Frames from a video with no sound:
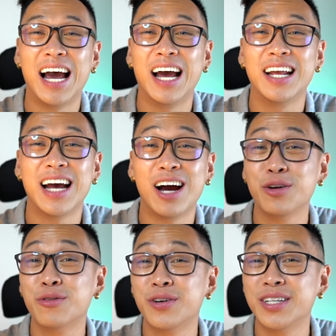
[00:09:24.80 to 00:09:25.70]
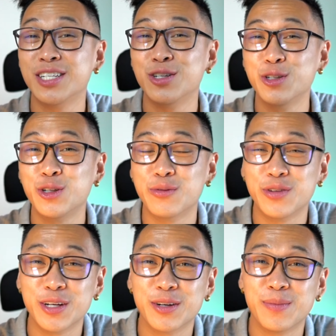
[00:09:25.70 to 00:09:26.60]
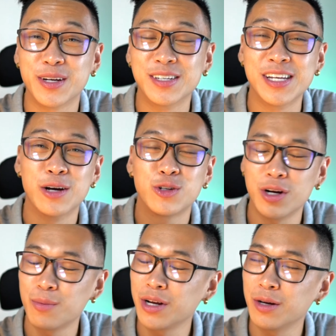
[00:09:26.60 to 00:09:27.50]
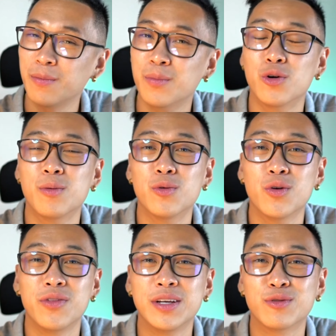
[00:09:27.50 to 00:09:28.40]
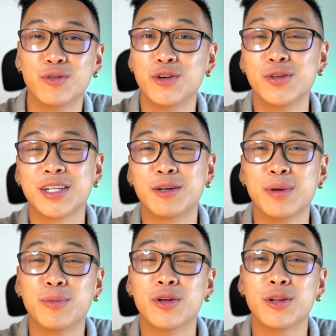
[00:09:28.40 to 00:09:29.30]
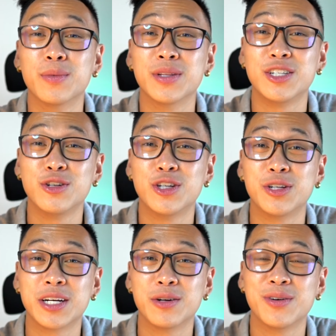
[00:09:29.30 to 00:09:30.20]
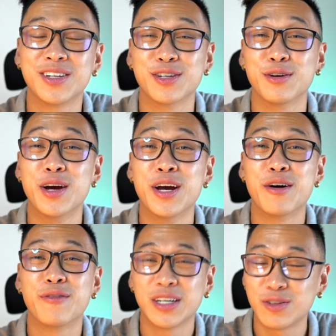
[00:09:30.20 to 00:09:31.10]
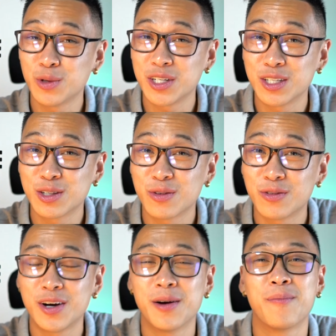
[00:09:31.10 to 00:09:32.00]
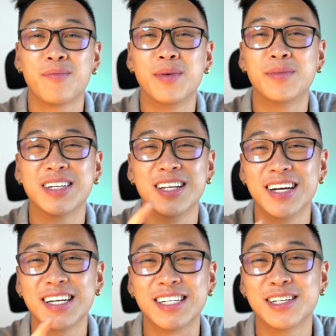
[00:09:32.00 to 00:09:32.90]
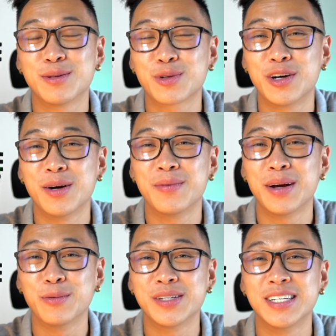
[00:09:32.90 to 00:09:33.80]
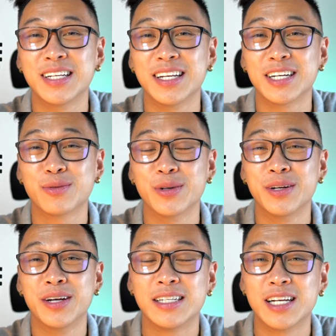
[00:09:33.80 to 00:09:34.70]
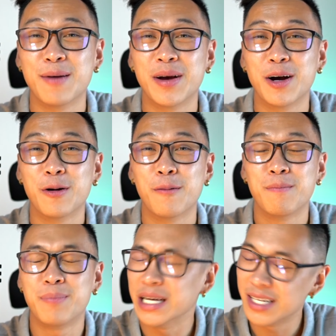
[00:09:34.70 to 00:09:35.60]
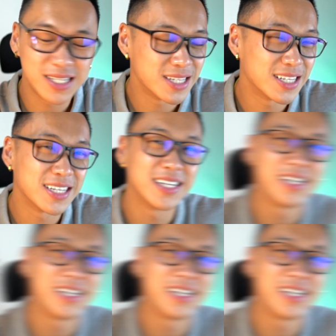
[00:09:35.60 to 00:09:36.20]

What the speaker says: And how you find this YouTube video, because I'm trying to bring out more and more of these reviews and I'll be putting them on this YouTube channel. So thanks for watching so far. Remember to like, share and subscribe, and we'll see you in the next one. Champ out. Peace.